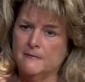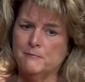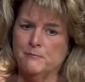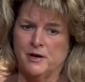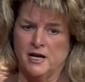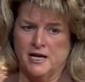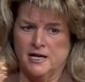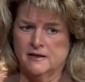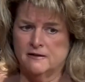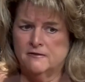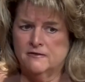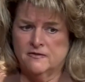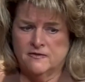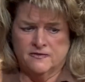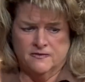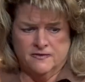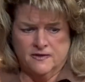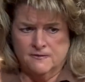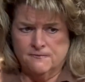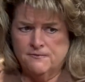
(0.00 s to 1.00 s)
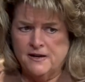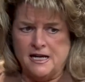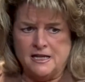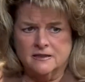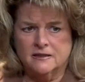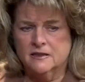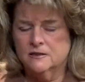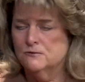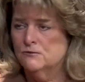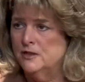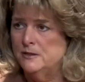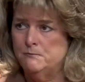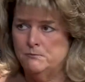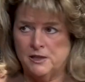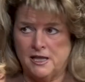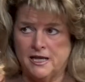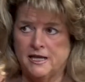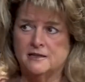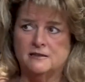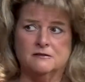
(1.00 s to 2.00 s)
by the fact that we
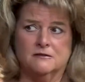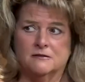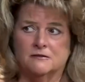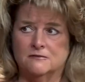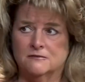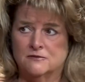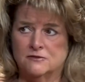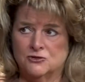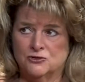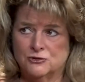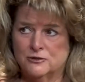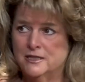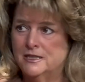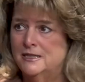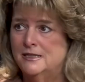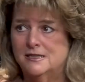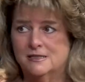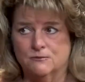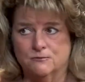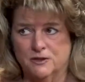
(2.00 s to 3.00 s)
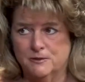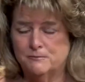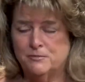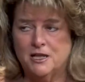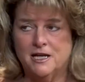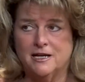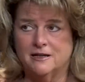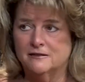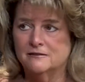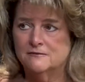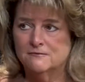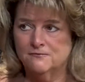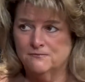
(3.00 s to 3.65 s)
plant trees and we plant